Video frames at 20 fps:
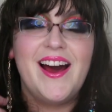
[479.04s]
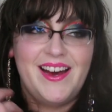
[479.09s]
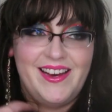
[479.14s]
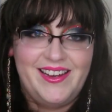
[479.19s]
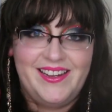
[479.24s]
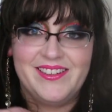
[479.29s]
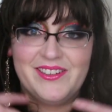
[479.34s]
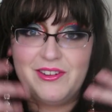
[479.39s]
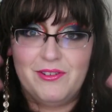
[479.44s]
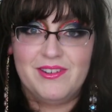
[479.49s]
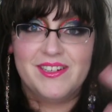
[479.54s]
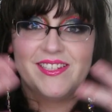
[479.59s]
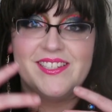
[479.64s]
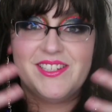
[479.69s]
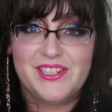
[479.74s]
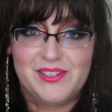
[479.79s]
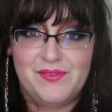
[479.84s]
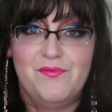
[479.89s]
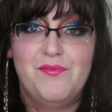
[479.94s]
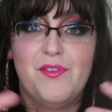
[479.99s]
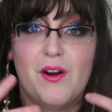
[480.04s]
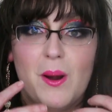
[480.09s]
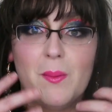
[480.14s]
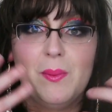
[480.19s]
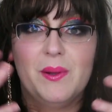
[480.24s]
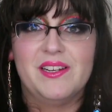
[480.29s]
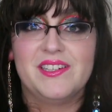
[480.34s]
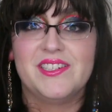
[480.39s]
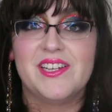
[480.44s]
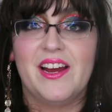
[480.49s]
and of course just
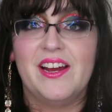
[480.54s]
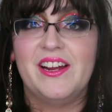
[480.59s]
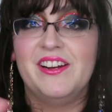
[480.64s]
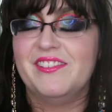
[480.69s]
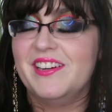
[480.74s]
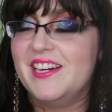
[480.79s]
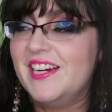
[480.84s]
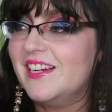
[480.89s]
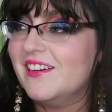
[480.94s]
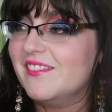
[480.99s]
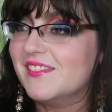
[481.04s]
verbal diarrhea. And